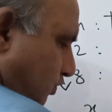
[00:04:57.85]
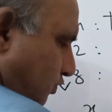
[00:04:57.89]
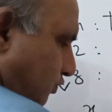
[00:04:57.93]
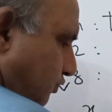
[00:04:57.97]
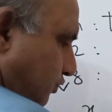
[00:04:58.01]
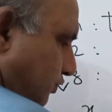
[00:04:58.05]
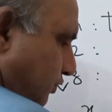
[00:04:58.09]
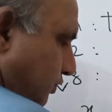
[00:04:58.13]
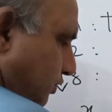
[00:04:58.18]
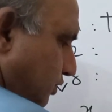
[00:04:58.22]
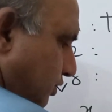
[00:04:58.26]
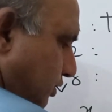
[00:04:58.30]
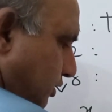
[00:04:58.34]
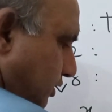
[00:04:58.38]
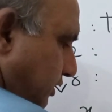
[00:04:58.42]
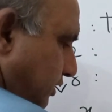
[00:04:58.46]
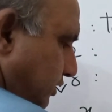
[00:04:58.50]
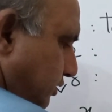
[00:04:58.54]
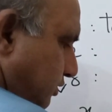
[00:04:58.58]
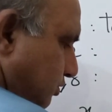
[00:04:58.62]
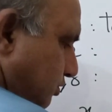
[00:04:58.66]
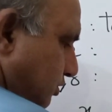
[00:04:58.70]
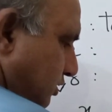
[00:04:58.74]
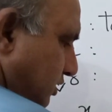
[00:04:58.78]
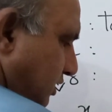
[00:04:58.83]
4
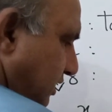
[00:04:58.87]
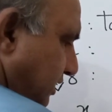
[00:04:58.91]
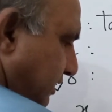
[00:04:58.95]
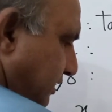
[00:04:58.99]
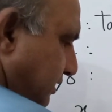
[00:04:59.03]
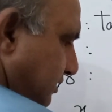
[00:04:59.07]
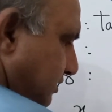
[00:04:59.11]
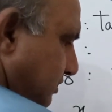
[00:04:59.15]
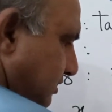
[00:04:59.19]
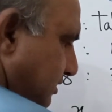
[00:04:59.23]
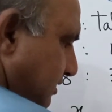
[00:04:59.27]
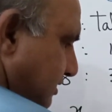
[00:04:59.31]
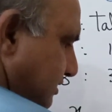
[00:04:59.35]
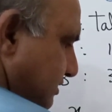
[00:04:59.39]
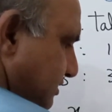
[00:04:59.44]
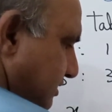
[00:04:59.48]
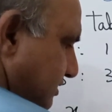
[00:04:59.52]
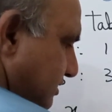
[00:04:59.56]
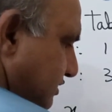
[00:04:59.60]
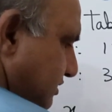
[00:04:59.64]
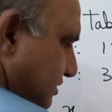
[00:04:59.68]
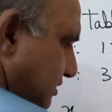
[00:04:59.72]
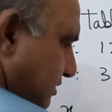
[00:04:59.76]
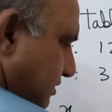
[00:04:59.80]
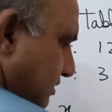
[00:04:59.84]
into 9, this
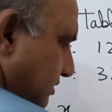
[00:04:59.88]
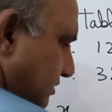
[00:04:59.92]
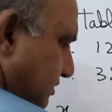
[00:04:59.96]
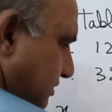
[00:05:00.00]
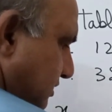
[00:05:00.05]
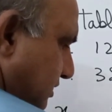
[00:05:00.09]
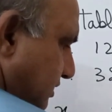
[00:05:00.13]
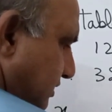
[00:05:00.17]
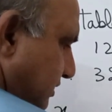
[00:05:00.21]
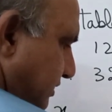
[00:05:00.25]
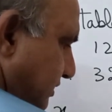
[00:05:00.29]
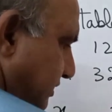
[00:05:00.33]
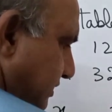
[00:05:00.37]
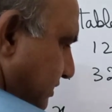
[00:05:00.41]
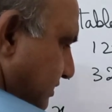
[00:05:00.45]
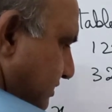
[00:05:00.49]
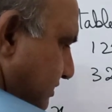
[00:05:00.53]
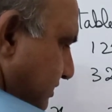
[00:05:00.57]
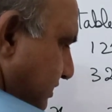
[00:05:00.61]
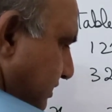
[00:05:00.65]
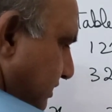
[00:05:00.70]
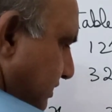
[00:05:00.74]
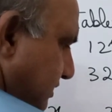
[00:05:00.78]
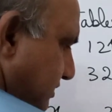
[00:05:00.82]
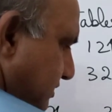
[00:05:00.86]
is
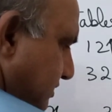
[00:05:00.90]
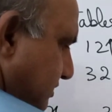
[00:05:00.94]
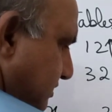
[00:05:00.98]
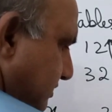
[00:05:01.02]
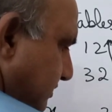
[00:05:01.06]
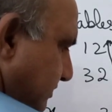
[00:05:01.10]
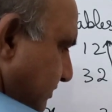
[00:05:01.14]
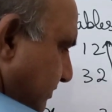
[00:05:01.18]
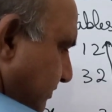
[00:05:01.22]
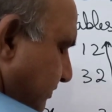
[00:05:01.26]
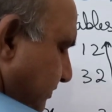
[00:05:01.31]
36,